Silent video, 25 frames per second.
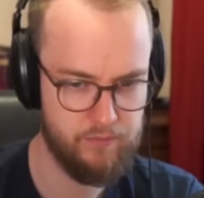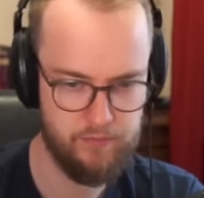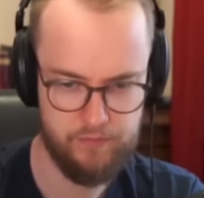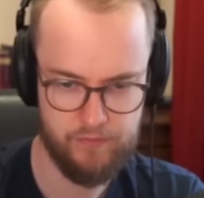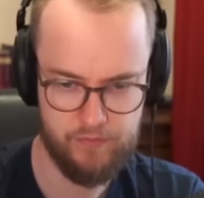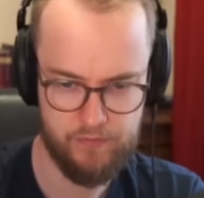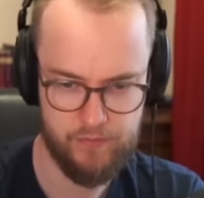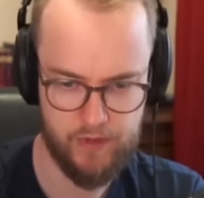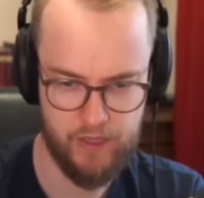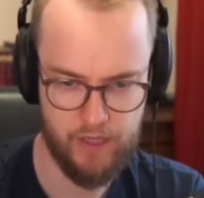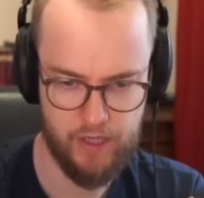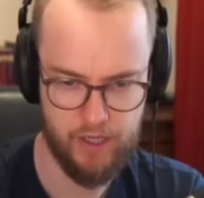
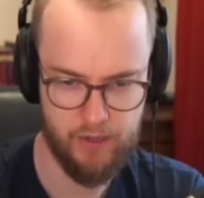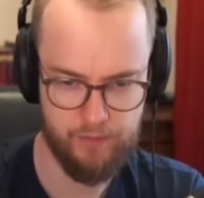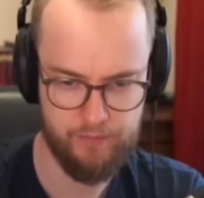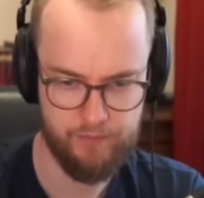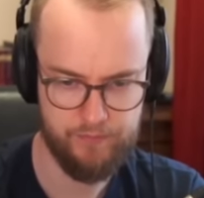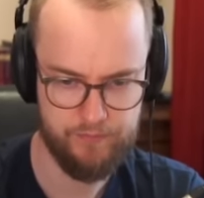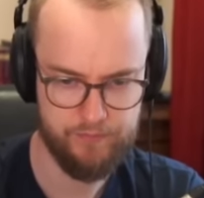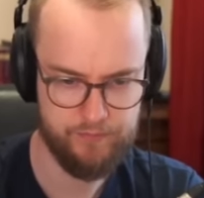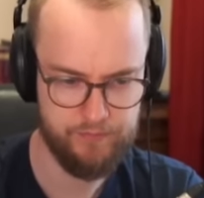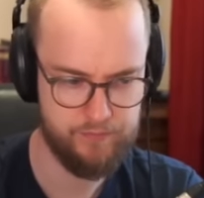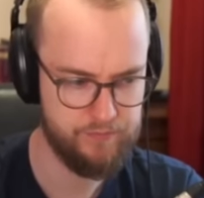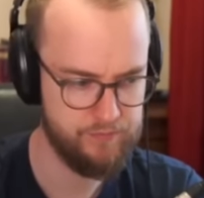Yeah.
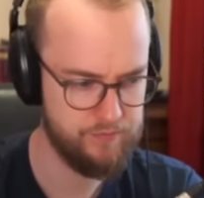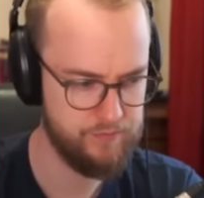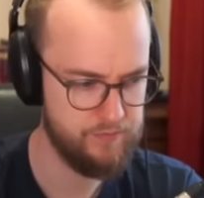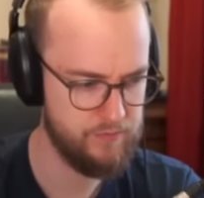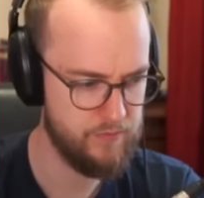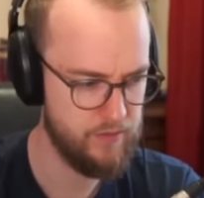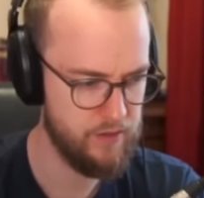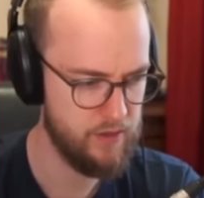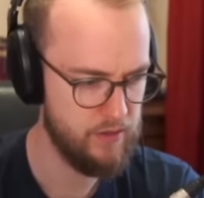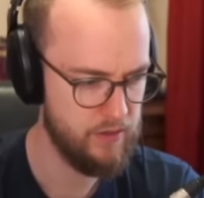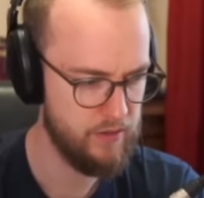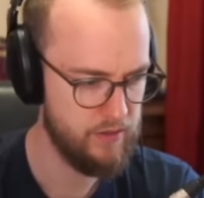
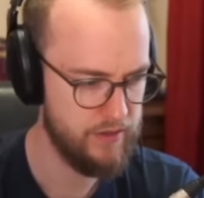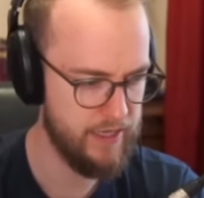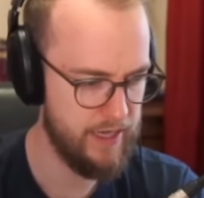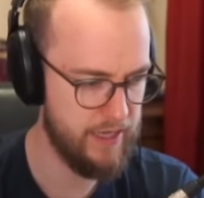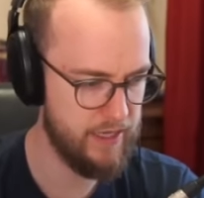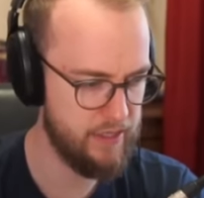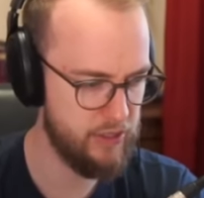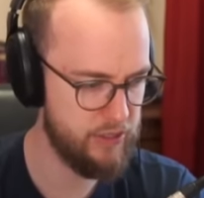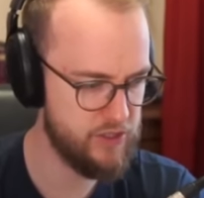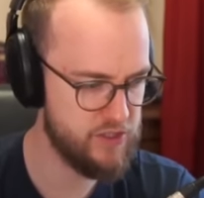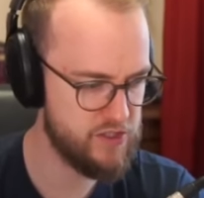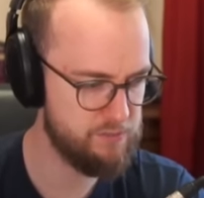Yeah, a
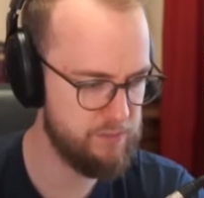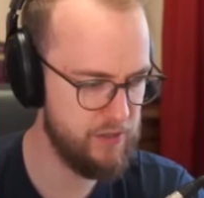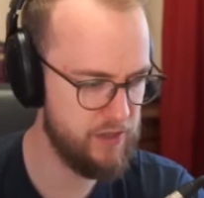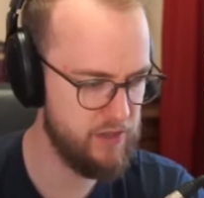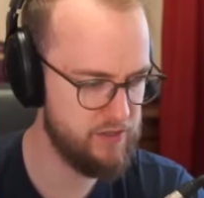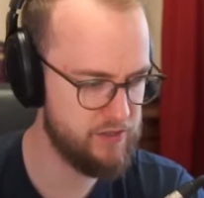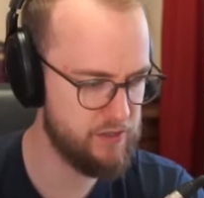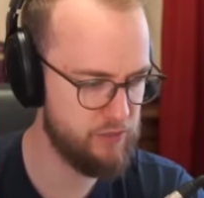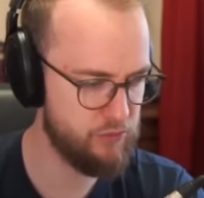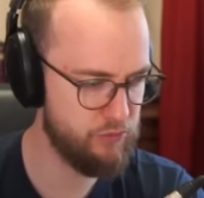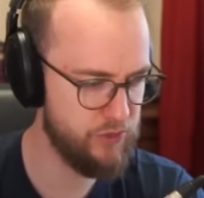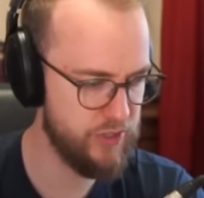lot of
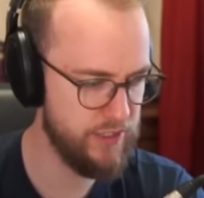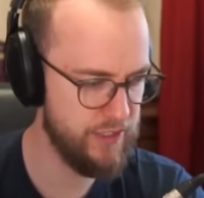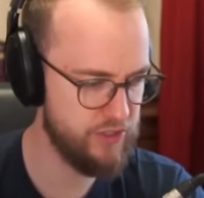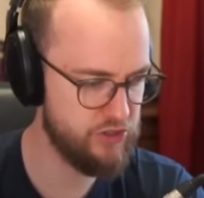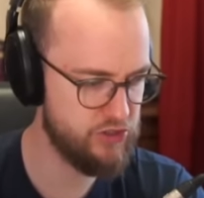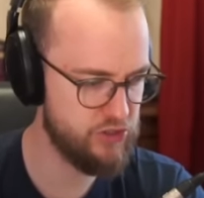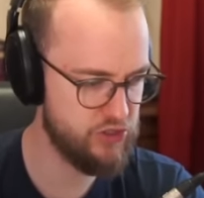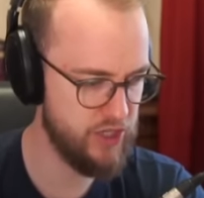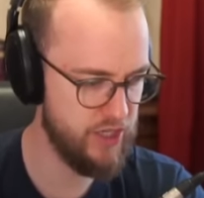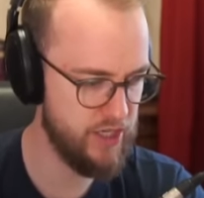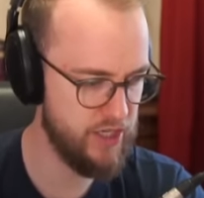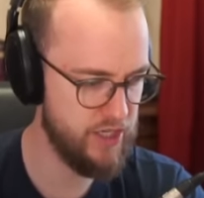spells are really
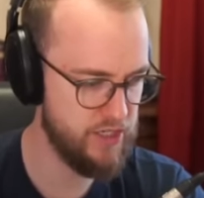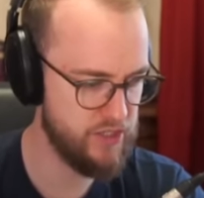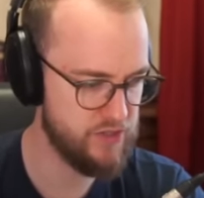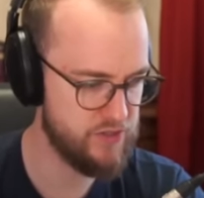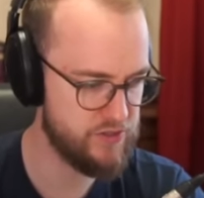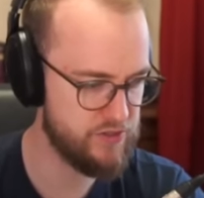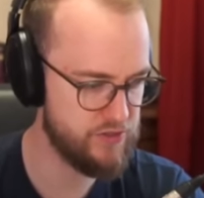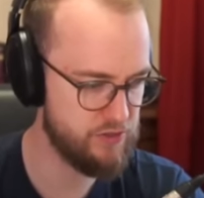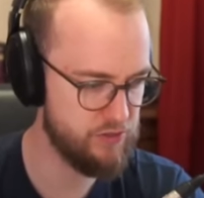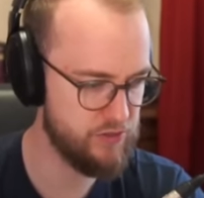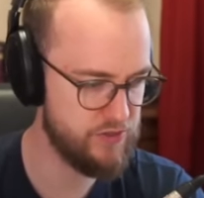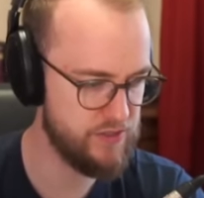
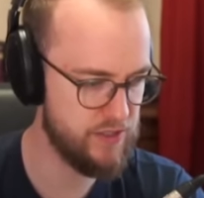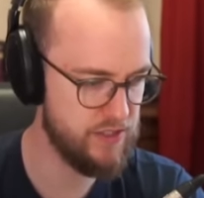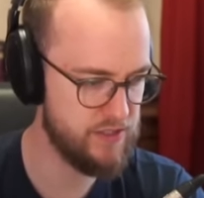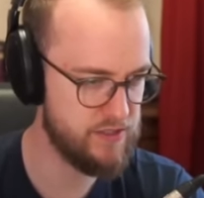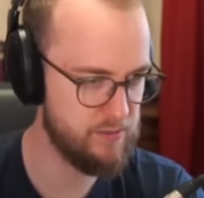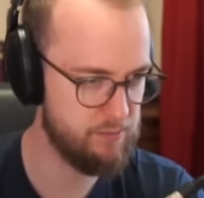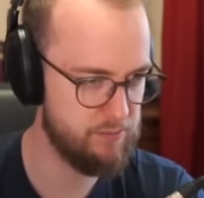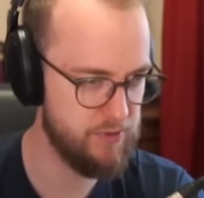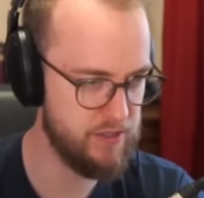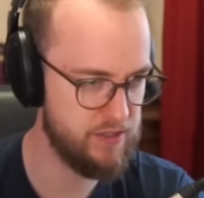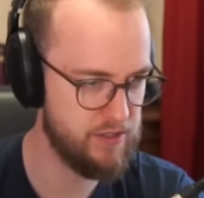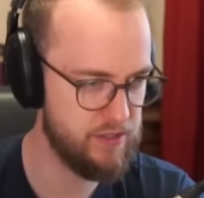changed, so it's
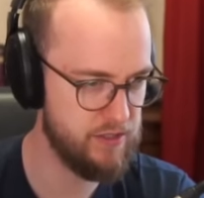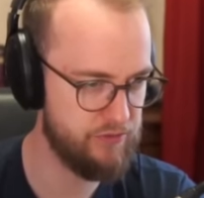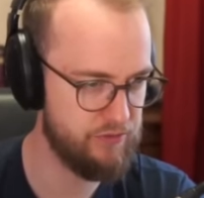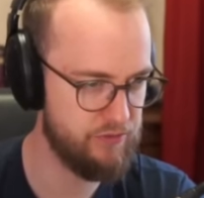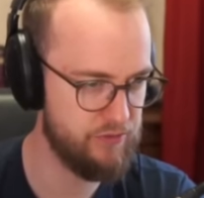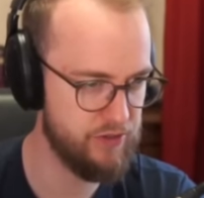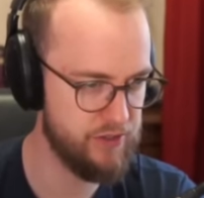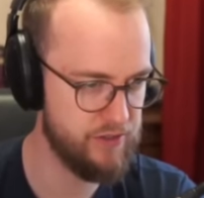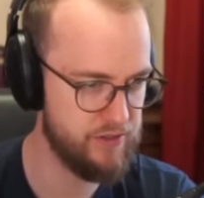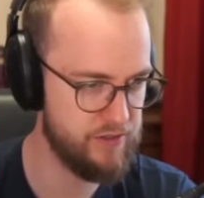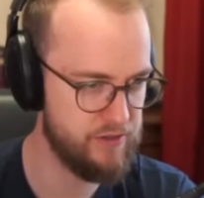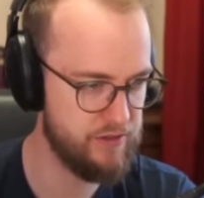a bit
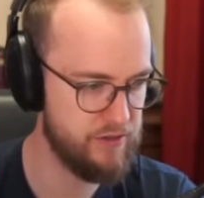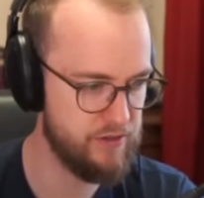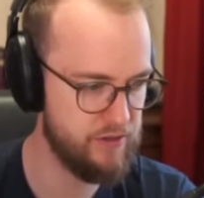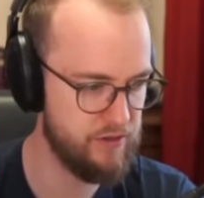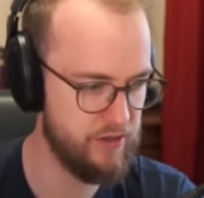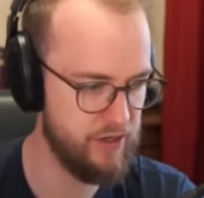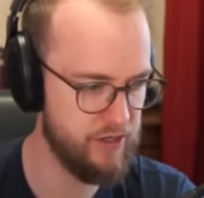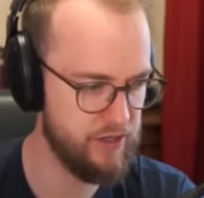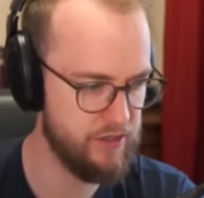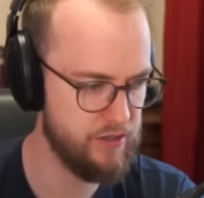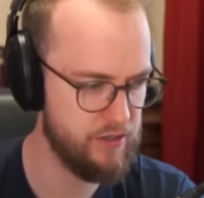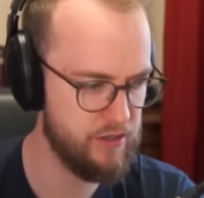different,
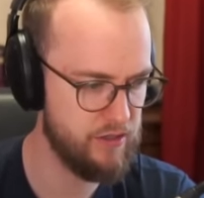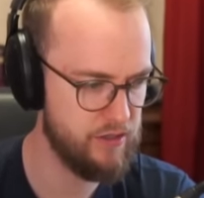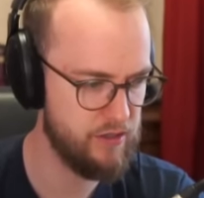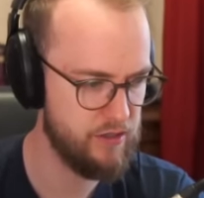right?